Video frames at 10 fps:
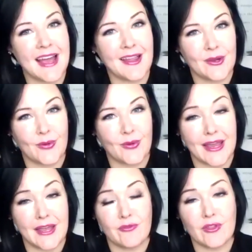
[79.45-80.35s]
Allie
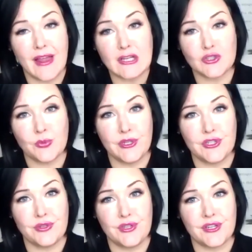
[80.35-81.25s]
Craig, and for the last
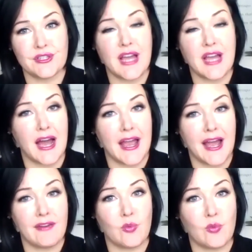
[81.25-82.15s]
22 years, I
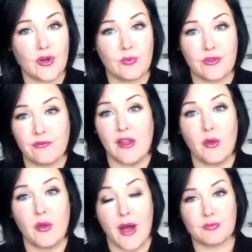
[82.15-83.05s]
have worked with
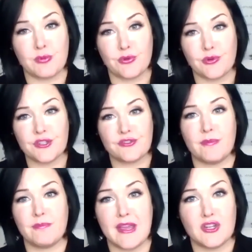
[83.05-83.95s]
fellow entrepreneurs
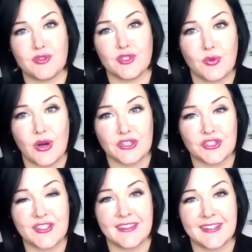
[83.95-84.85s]
from Main Street to Wall
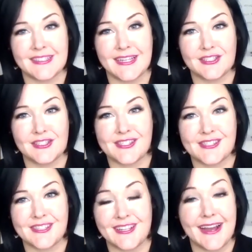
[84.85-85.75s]
Street, and that's not just a
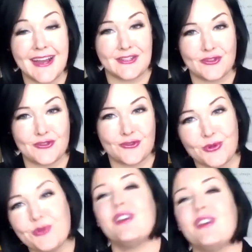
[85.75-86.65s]
slick line, it's the
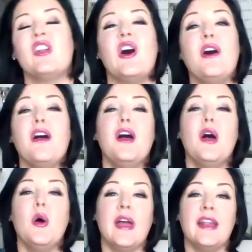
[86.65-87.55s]
truth of it all,
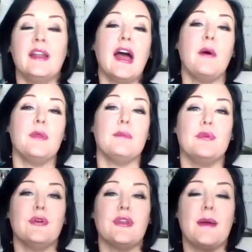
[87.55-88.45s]
and help
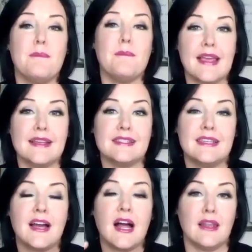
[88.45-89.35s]
them build
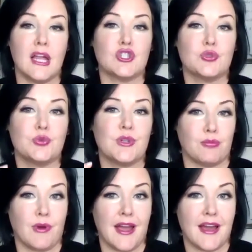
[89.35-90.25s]
amazing luxury
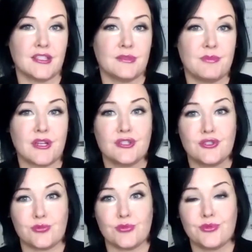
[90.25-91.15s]
brands, because
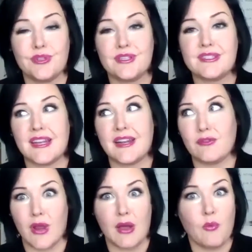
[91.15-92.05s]
the truth is that
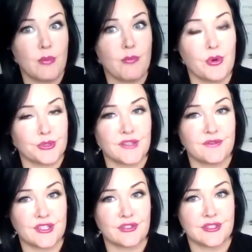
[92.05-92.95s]
what most of
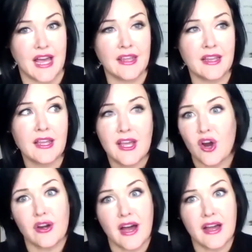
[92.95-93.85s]
us are selling
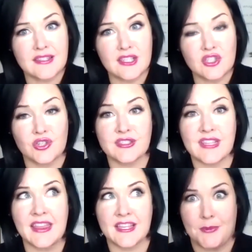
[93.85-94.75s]
are not essentials,
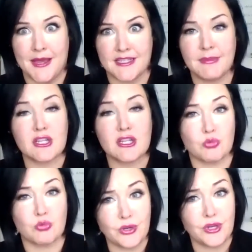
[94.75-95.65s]
and this pandemic is
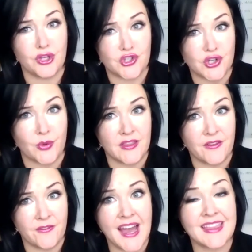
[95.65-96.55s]
really showing
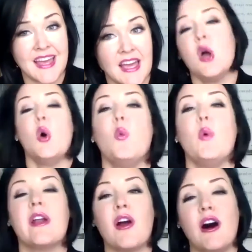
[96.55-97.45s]
the fact that
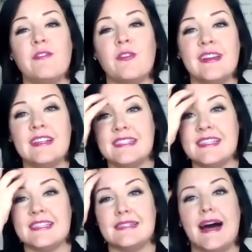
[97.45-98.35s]
what our offer is
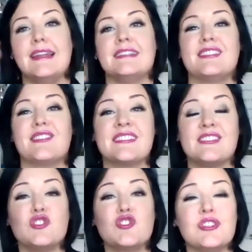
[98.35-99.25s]
not necessarily
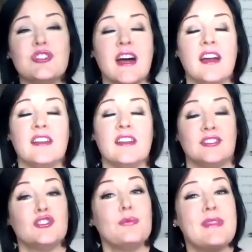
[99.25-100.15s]
essential, not
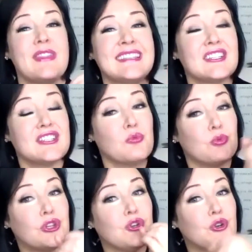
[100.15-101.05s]
essential, but that's actually a
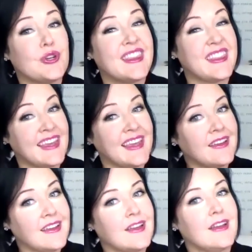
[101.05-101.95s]
really good thing
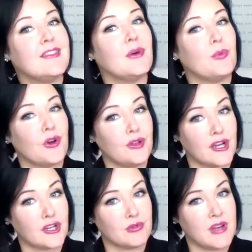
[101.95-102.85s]
that we're a
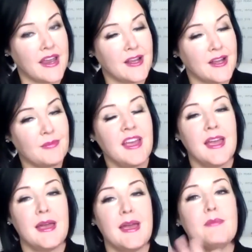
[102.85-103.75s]
luxury item,
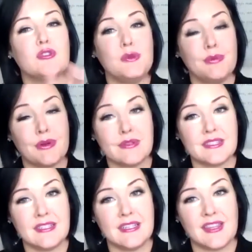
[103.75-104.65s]
and most people don't
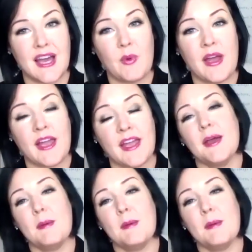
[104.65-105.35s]
see it that way.